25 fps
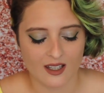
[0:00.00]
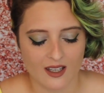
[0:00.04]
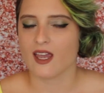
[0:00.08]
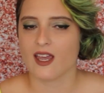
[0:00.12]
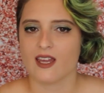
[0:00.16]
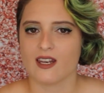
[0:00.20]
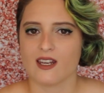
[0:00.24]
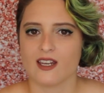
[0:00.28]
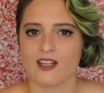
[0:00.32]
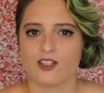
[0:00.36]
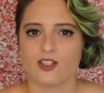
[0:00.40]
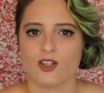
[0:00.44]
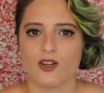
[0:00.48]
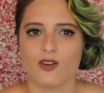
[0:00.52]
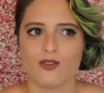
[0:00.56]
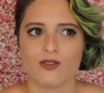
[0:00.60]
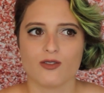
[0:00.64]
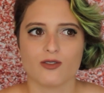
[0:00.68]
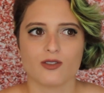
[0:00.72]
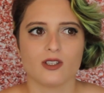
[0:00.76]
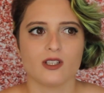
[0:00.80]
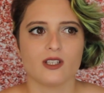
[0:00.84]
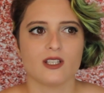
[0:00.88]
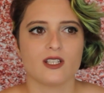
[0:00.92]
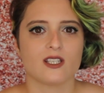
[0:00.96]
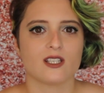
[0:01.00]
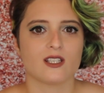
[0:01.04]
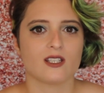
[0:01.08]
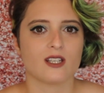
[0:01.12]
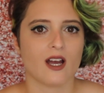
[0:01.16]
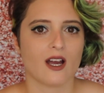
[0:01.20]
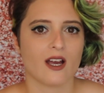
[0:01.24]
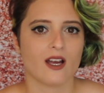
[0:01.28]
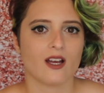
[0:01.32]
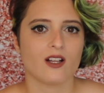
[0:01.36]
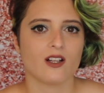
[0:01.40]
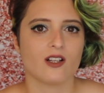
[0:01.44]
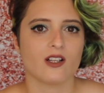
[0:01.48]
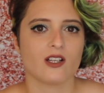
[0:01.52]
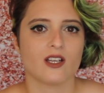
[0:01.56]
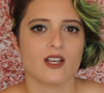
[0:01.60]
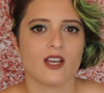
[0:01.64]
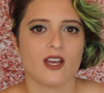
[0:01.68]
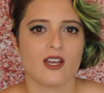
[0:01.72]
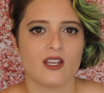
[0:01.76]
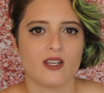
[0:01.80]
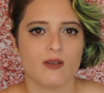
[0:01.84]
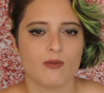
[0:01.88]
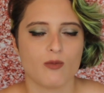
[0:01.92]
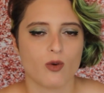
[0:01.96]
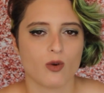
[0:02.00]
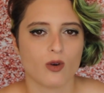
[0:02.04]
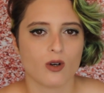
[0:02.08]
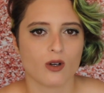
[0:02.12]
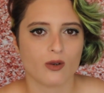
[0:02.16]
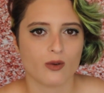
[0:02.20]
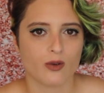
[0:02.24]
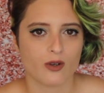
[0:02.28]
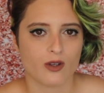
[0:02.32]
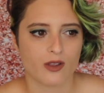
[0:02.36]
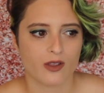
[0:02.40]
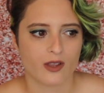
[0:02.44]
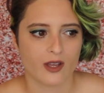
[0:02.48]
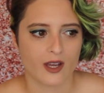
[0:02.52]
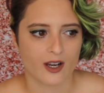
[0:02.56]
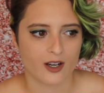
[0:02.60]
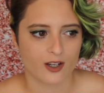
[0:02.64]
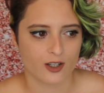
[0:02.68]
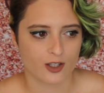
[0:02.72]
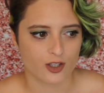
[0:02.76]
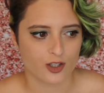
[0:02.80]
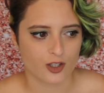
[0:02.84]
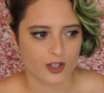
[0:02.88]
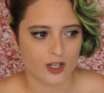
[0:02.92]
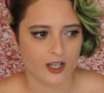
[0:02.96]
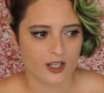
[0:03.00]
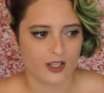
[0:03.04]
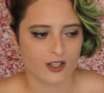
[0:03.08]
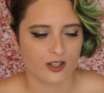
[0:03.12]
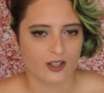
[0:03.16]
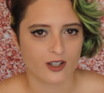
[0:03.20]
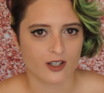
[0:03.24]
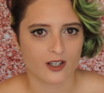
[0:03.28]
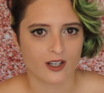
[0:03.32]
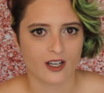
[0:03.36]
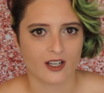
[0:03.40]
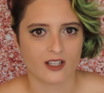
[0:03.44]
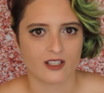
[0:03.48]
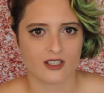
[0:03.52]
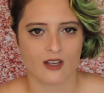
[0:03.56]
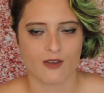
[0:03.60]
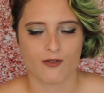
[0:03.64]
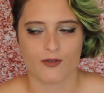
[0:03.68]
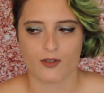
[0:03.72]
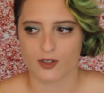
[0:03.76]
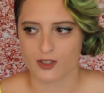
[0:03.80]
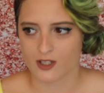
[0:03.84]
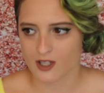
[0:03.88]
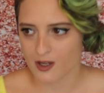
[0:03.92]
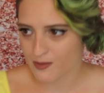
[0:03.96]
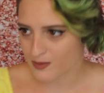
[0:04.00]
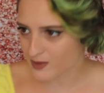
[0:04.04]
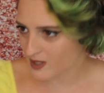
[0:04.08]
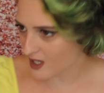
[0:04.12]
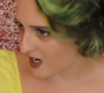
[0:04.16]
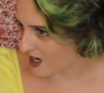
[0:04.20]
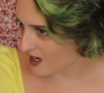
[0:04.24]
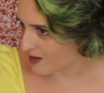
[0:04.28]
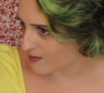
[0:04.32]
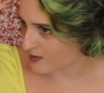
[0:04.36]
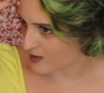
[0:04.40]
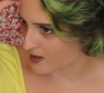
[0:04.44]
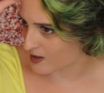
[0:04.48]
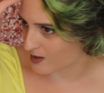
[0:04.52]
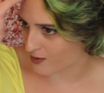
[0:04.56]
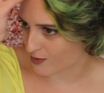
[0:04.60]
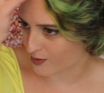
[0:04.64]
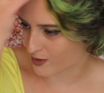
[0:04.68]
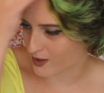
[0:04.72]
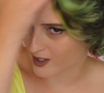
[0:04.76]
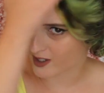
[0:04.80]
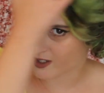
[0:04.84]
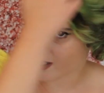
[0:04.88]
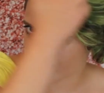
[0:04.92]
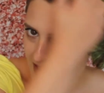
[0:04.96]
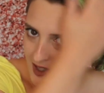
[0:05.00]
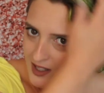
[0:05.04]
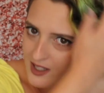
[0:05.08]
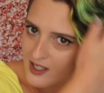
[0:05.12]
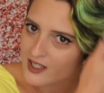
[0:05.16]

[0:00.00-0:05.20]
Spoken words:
and I don't really style it anymore with the hair straightener except for sometimes in the front